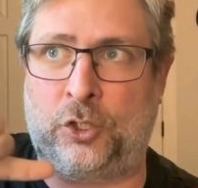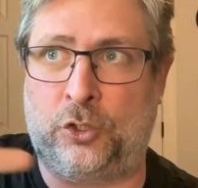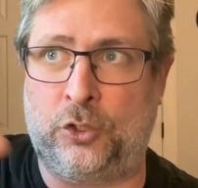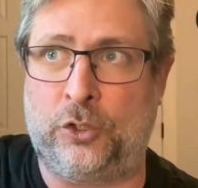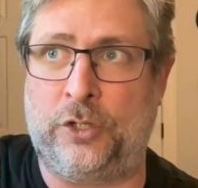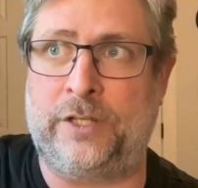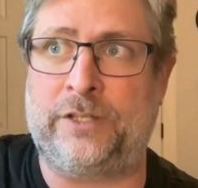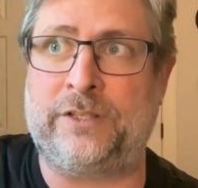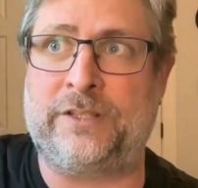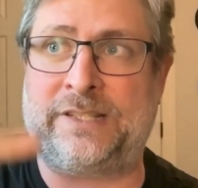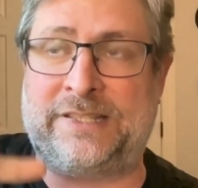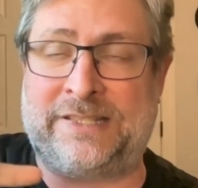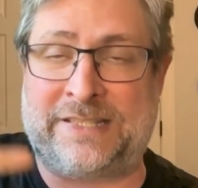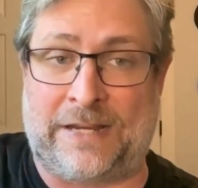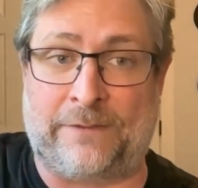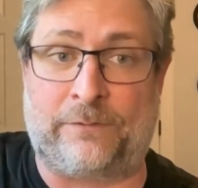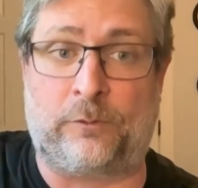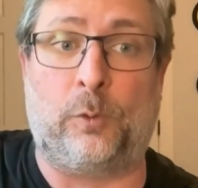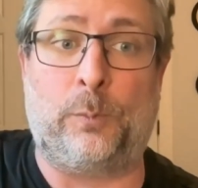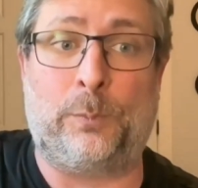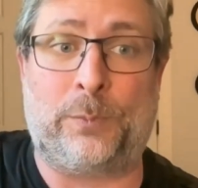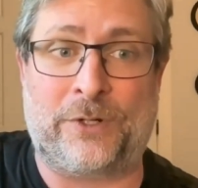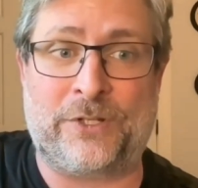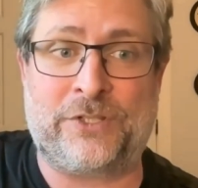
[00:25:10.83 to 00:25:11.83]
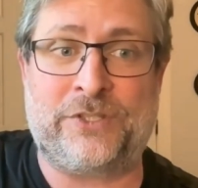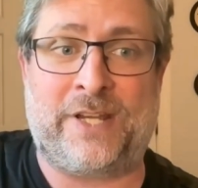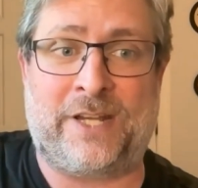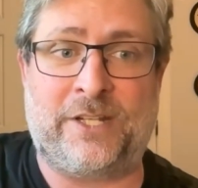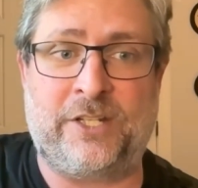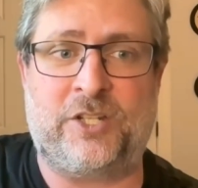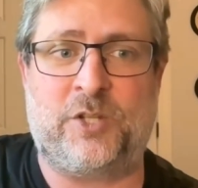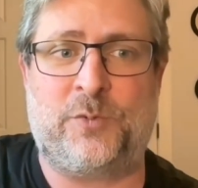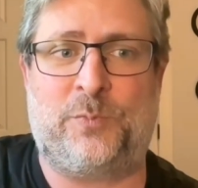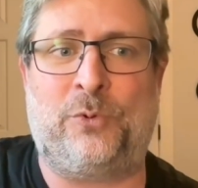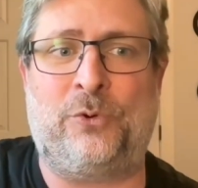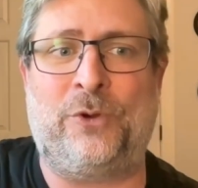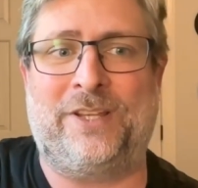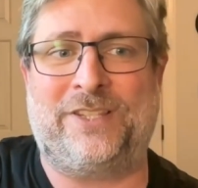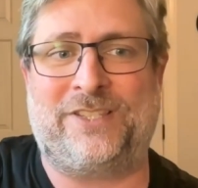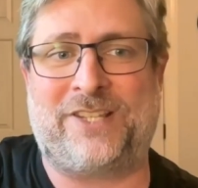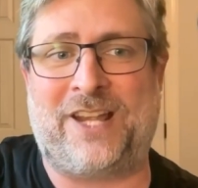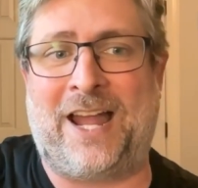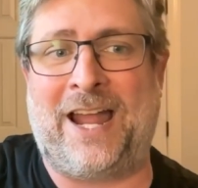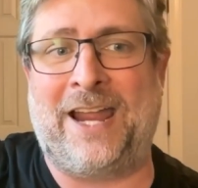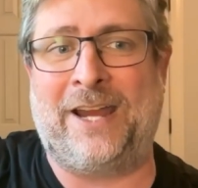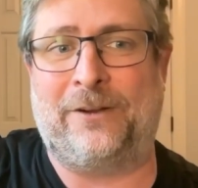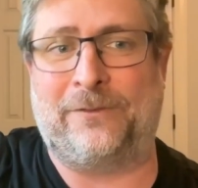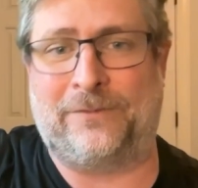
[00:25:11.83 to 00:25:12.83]
good several percentage
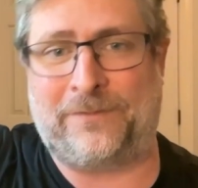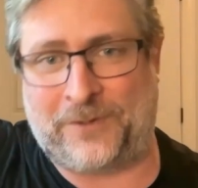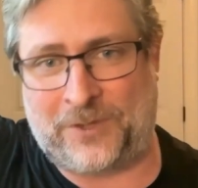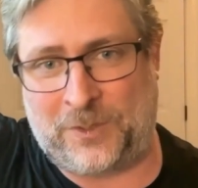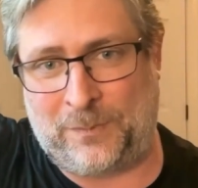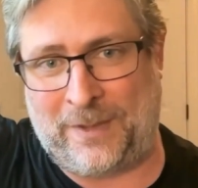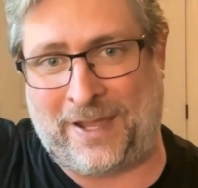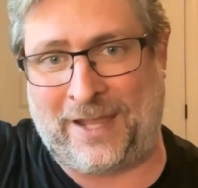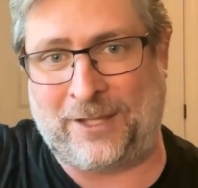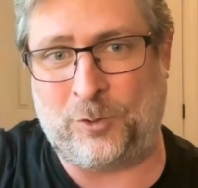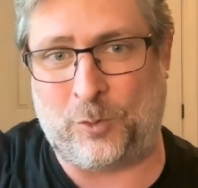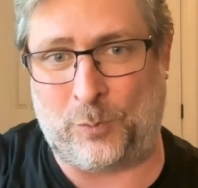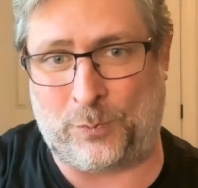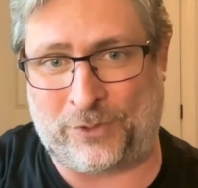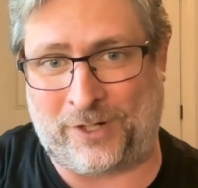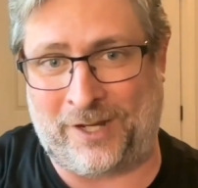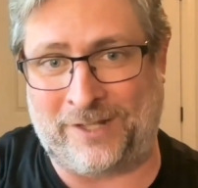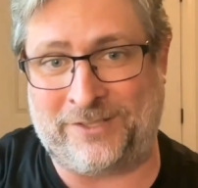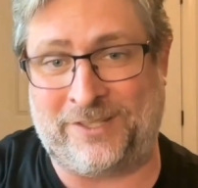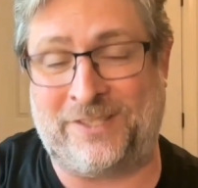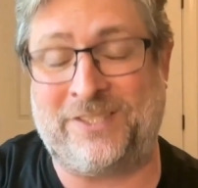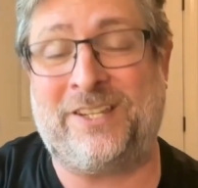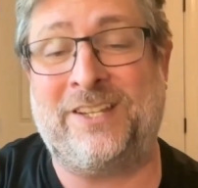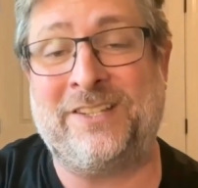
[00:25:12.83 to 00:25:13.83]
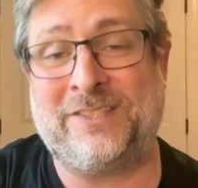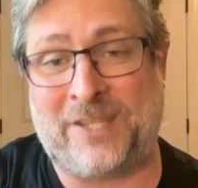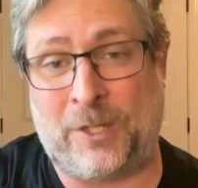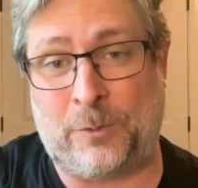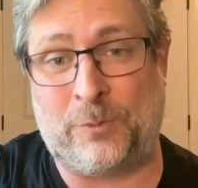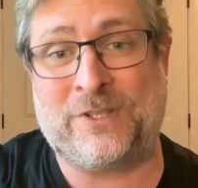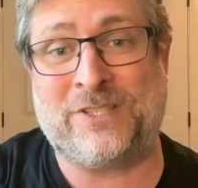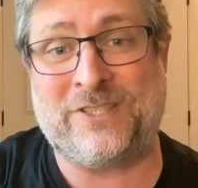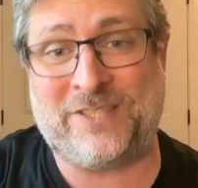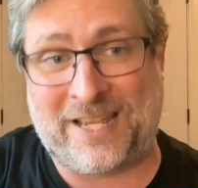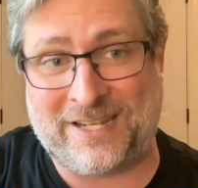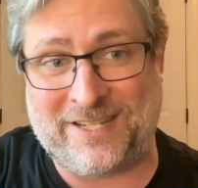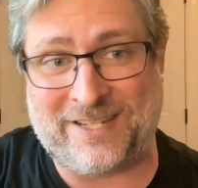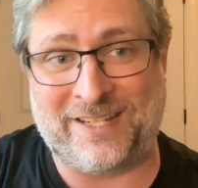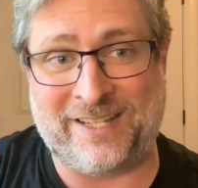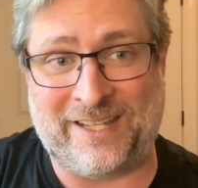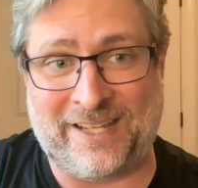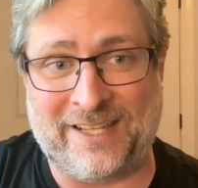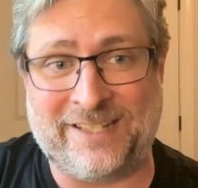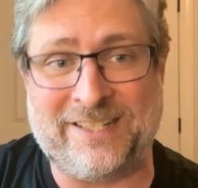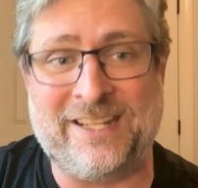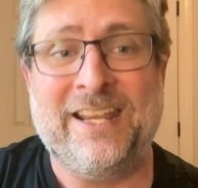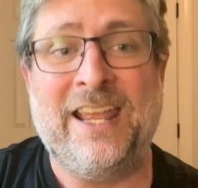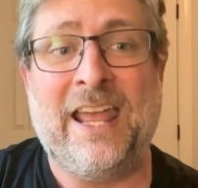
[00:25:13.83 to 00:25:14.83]
points higher for the manual process because they were
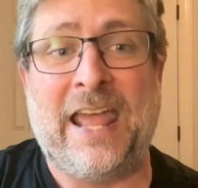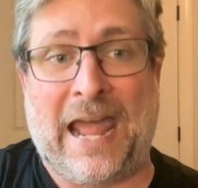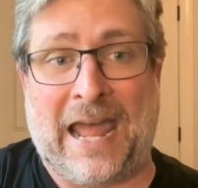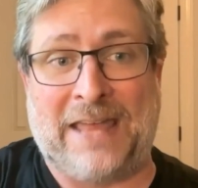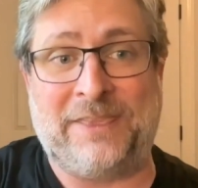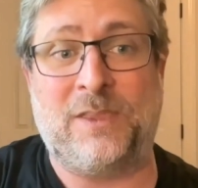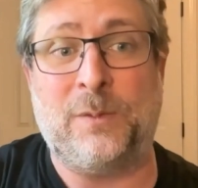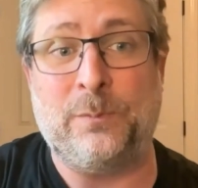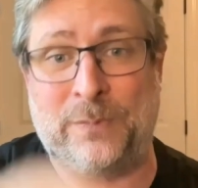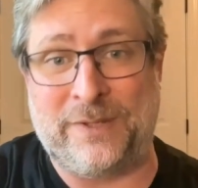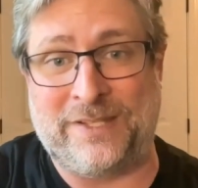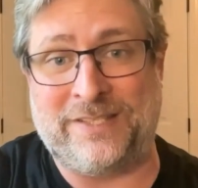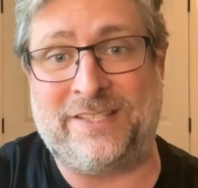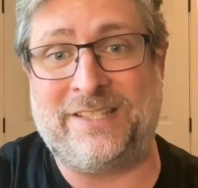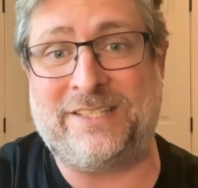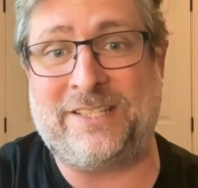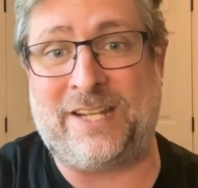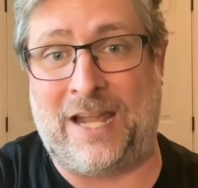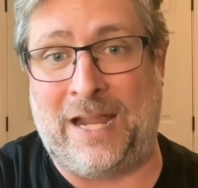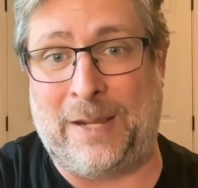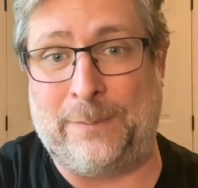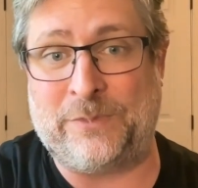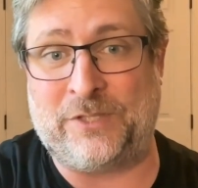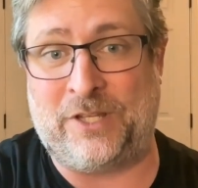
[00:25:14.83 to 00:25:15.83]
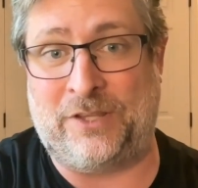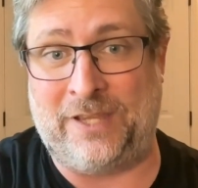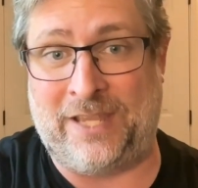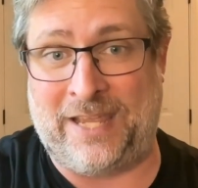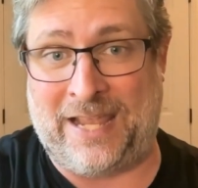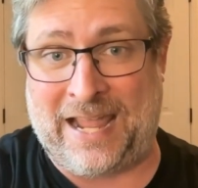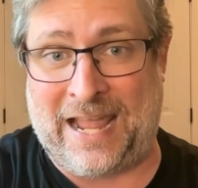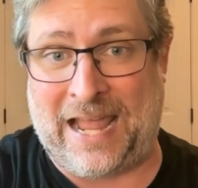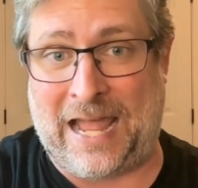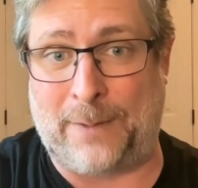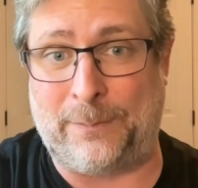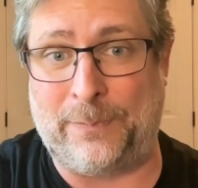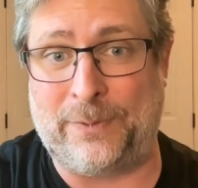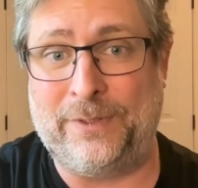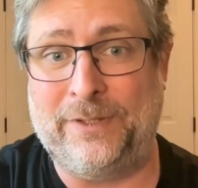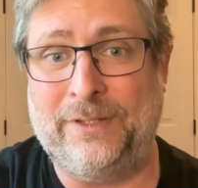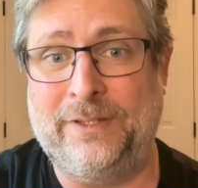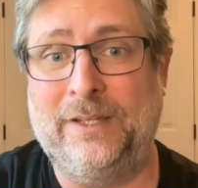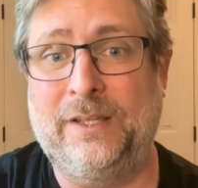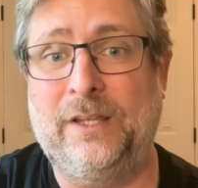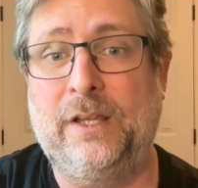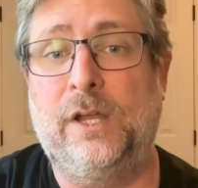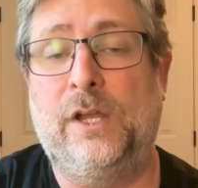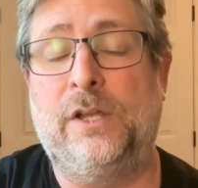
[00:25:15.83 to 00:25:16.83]
sending it at the busy times on the app.
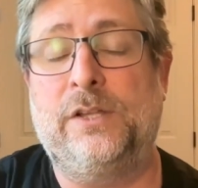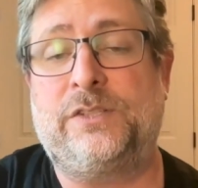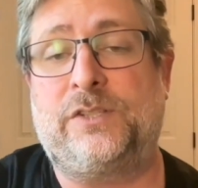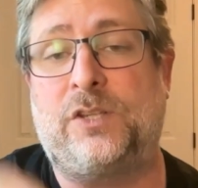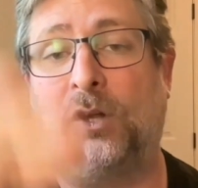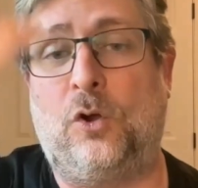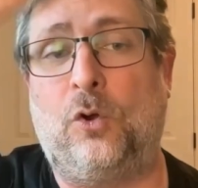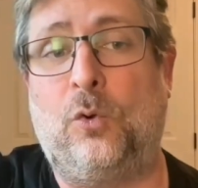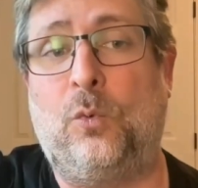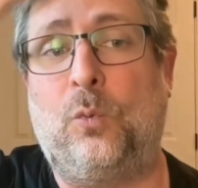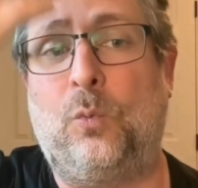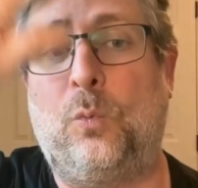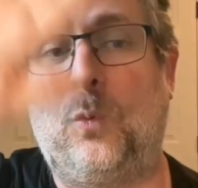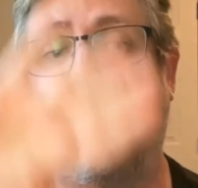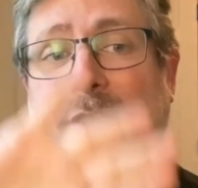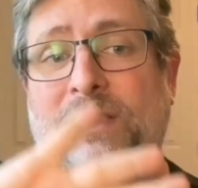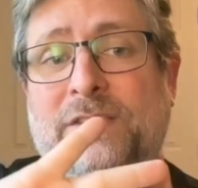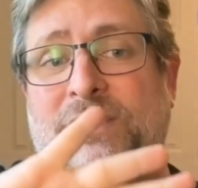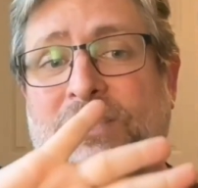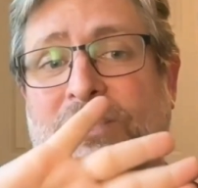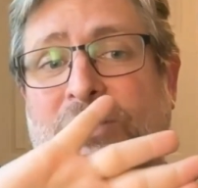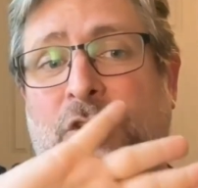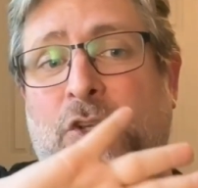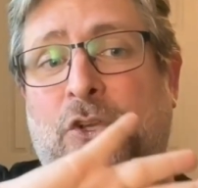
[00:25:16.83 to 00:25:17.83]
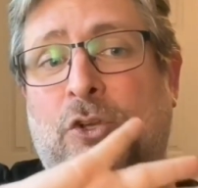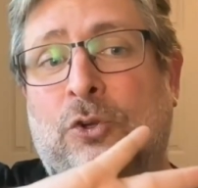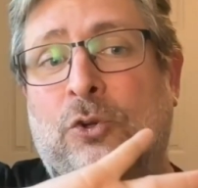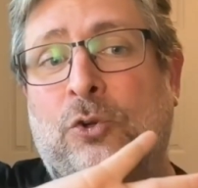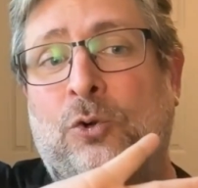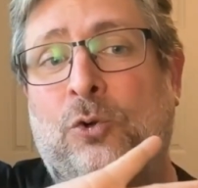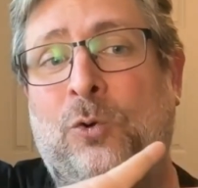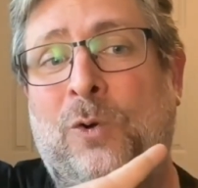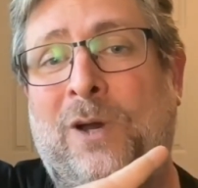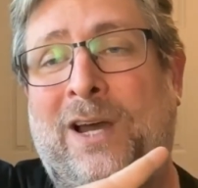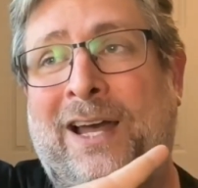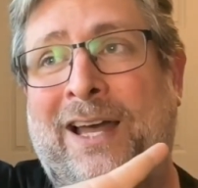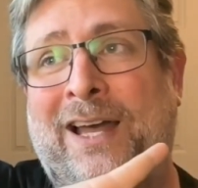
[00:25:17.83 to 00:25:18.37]
So once you